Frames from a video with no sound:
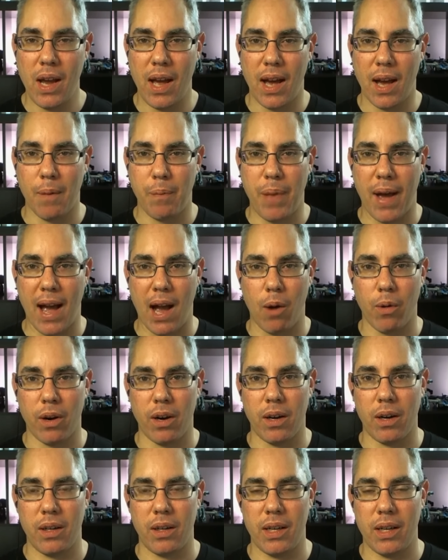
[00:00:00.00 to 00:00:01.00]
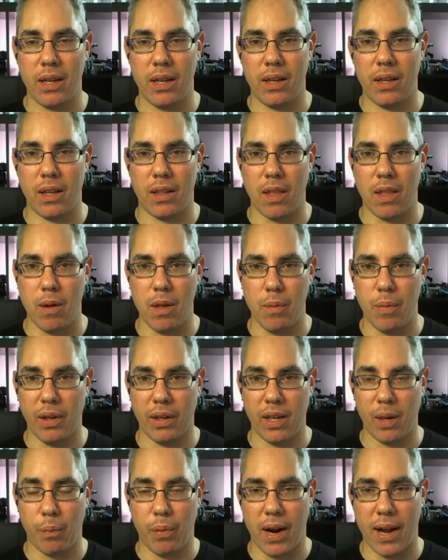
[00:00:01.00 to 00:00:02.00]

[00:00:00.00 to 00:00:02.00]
uh, power, uh, like the ability to